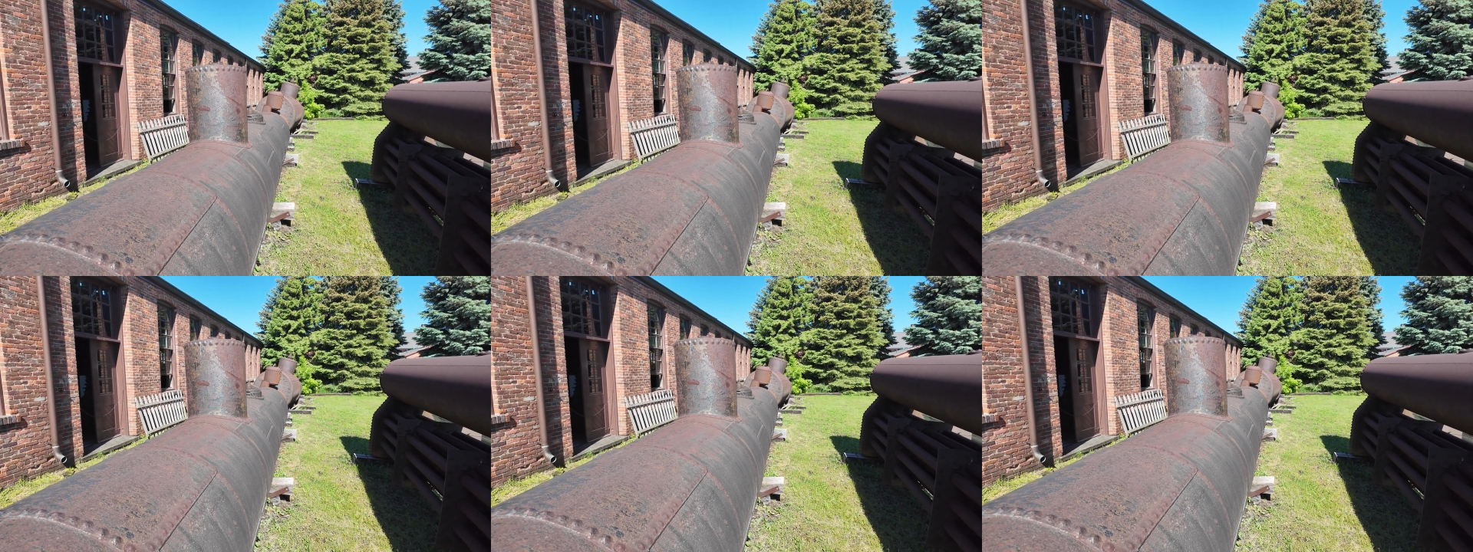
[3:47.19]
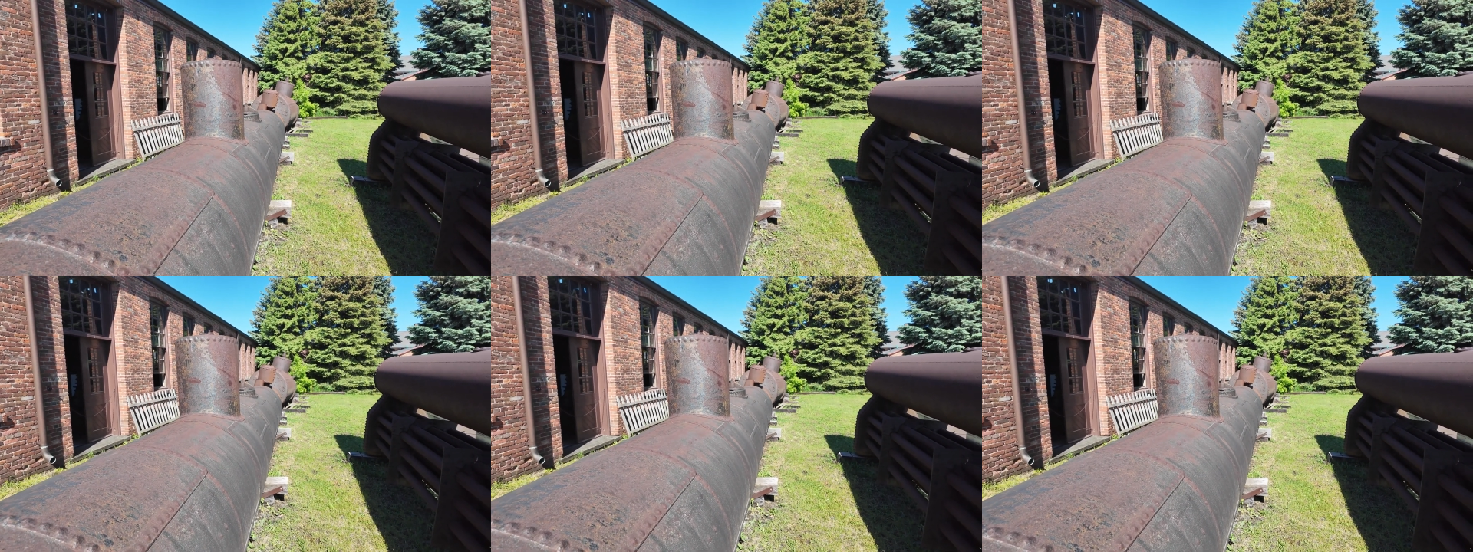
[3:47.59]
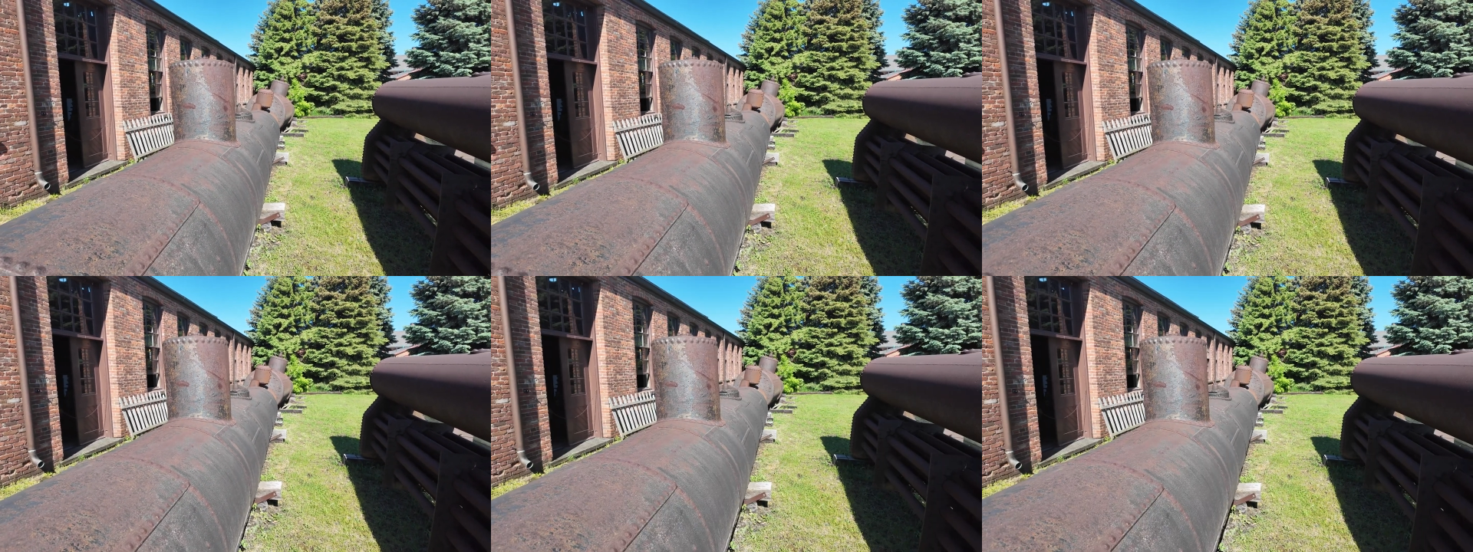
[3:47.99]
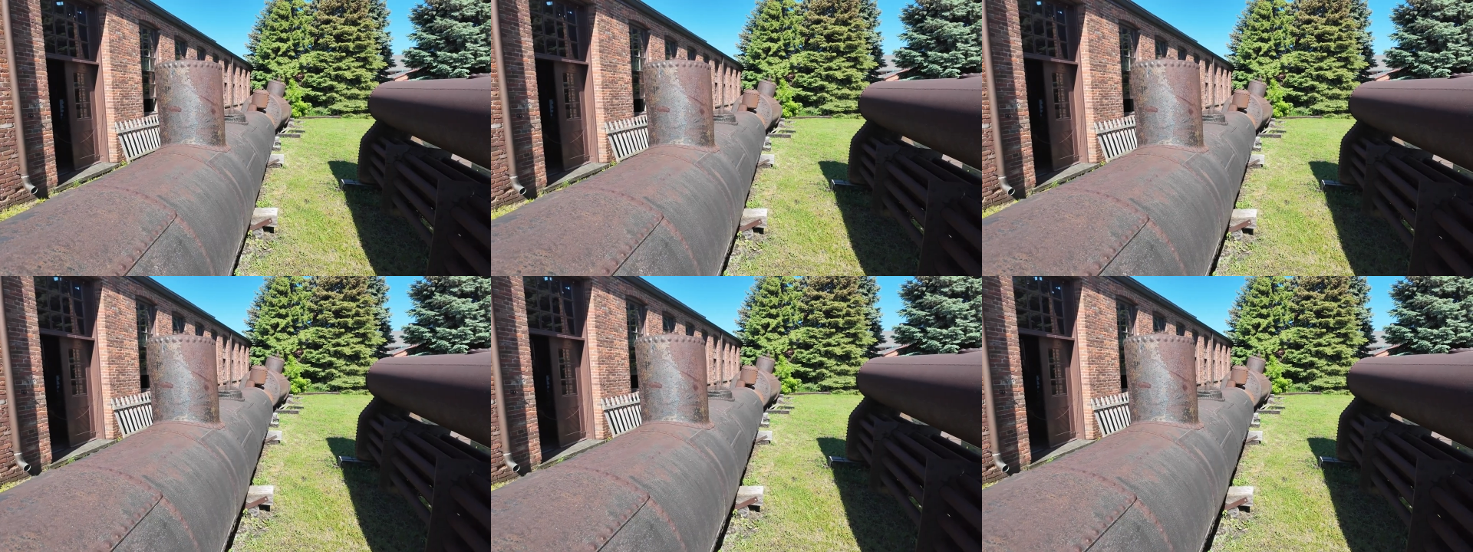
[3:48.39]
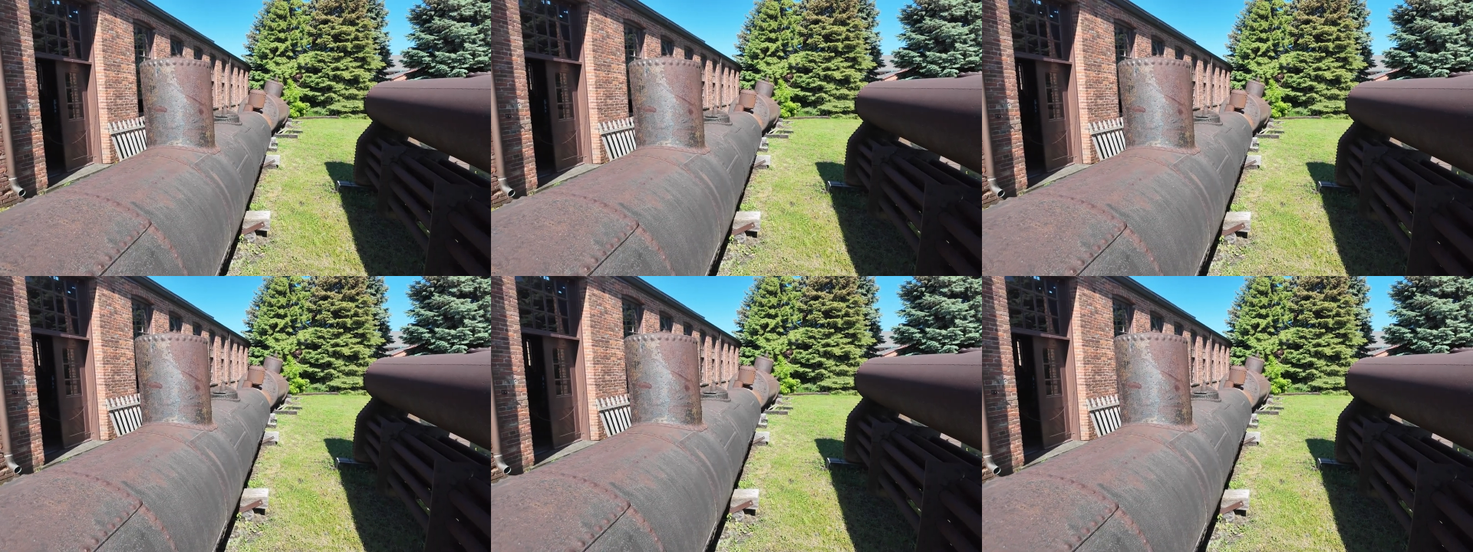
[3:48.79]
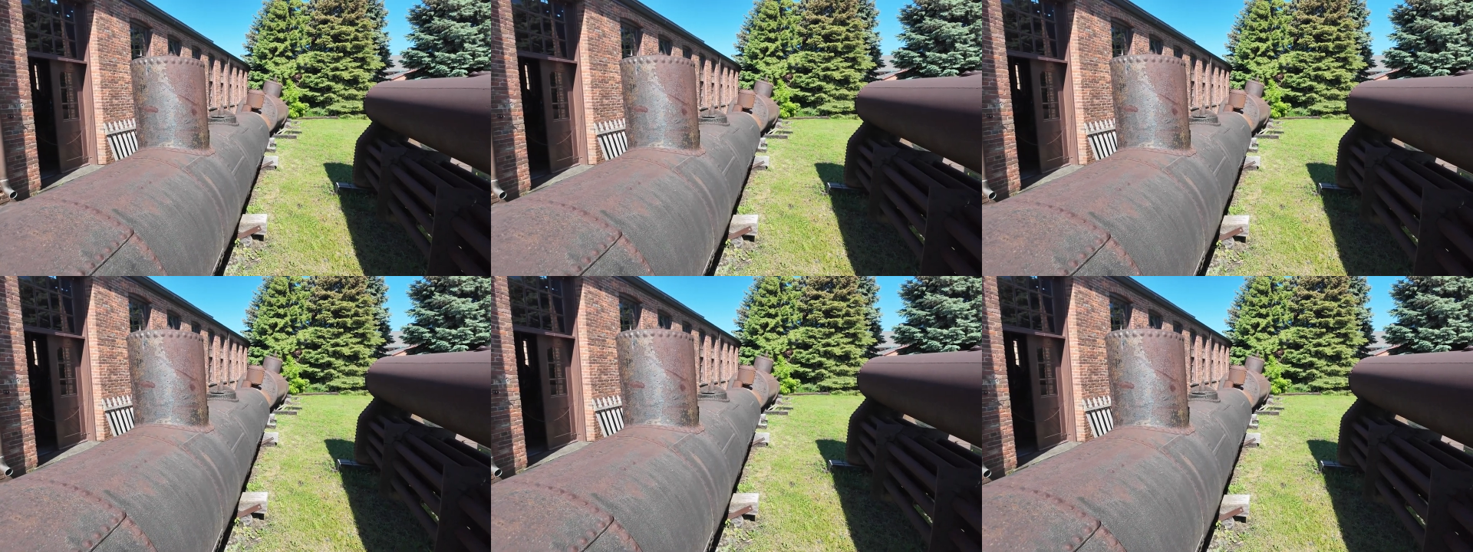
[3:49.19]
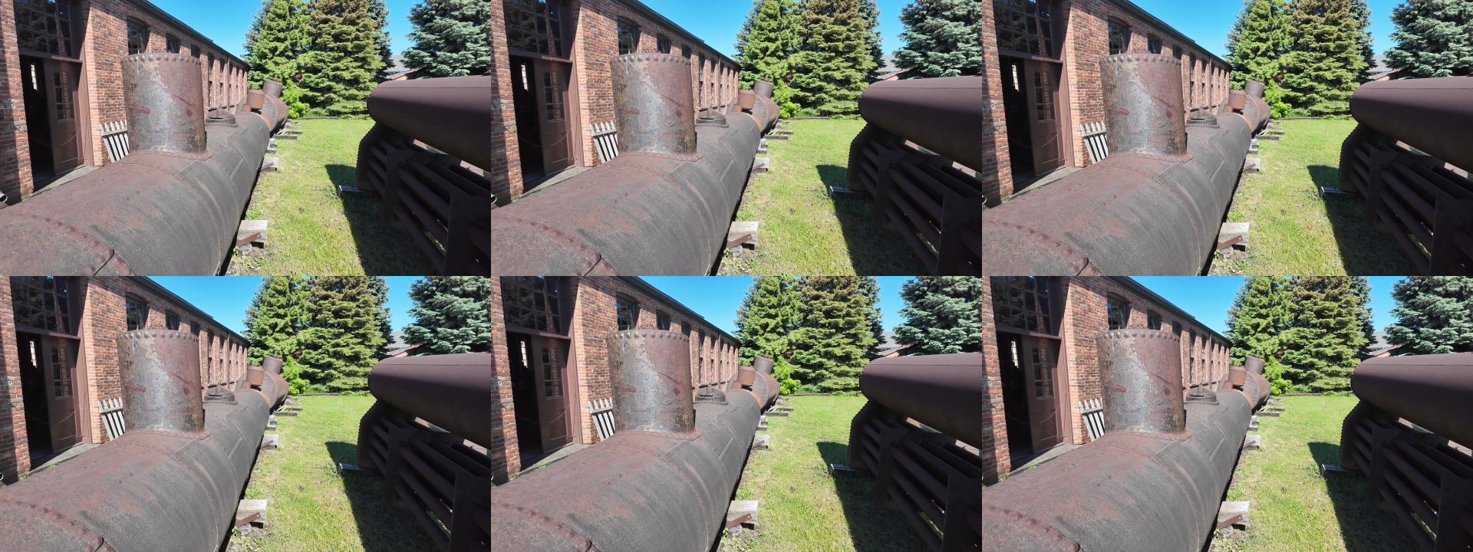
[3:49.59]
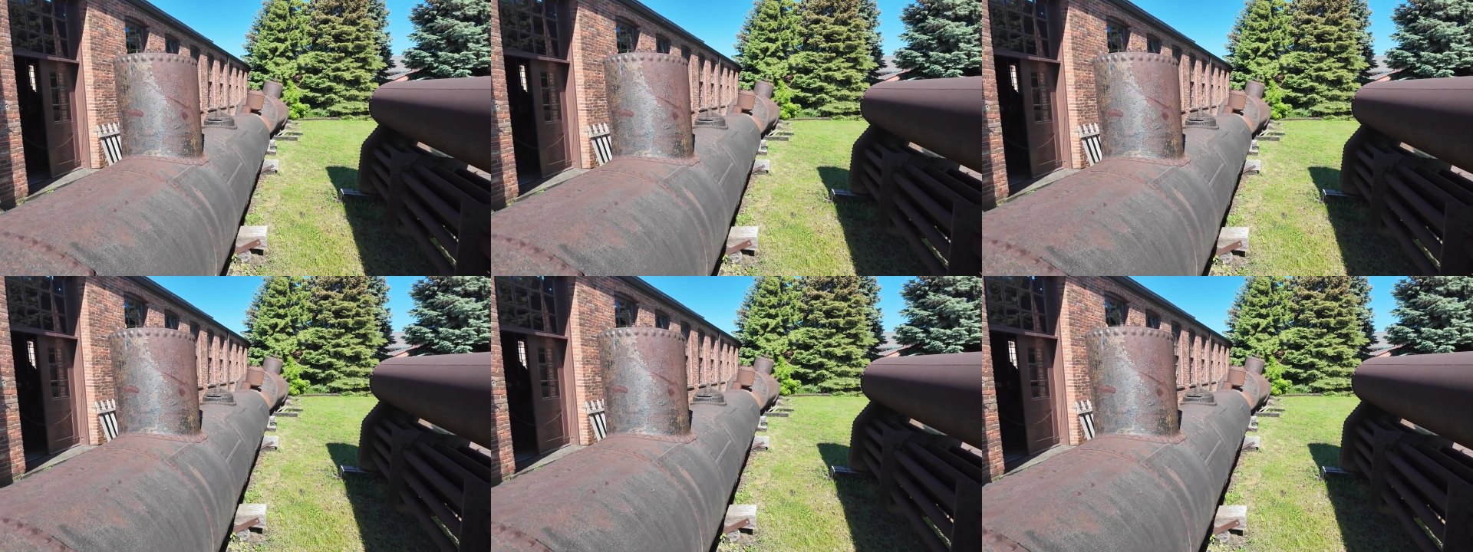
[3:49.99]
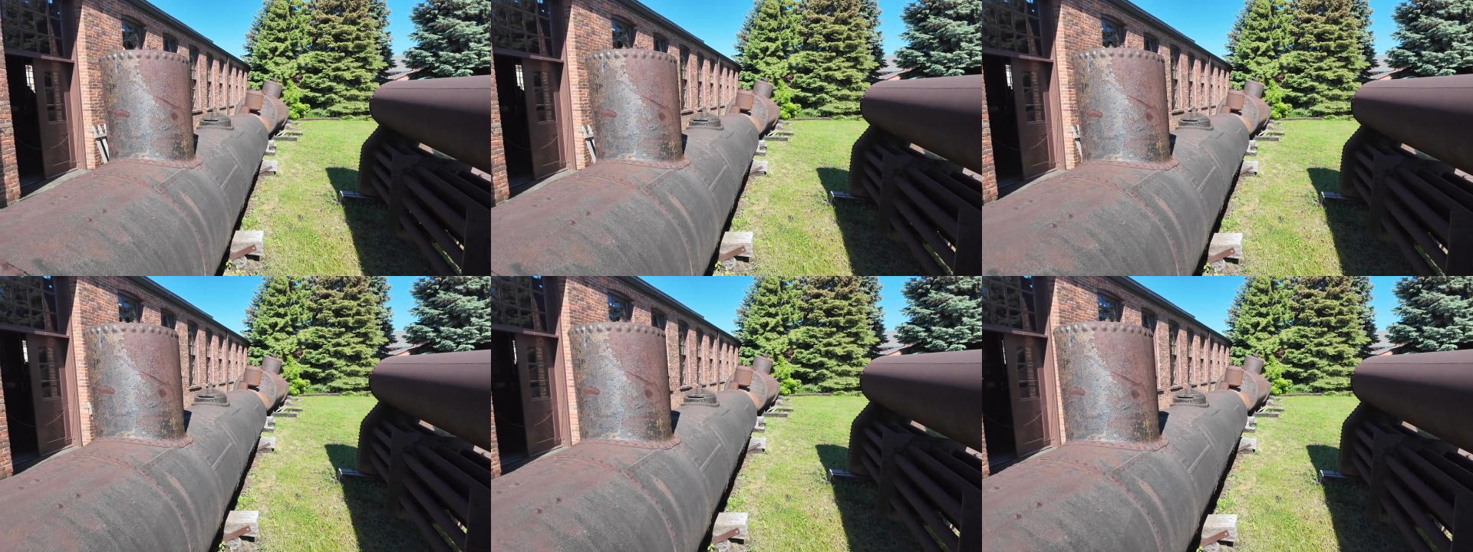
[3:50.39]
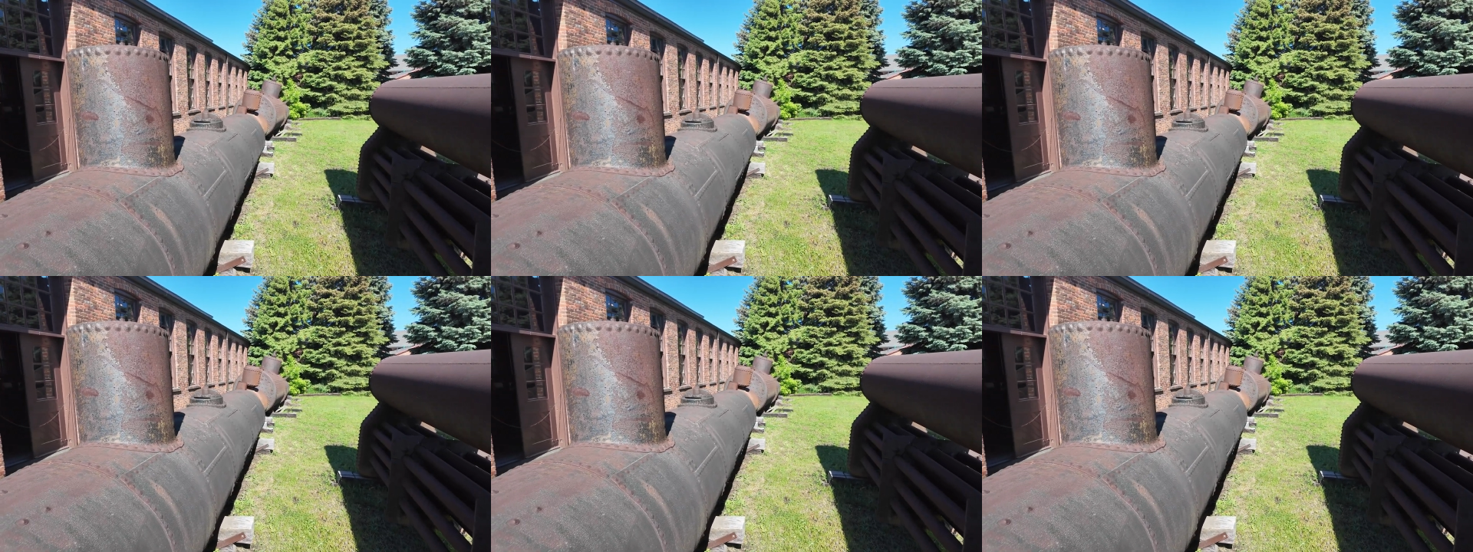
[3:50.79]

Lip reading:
(no speaker visible)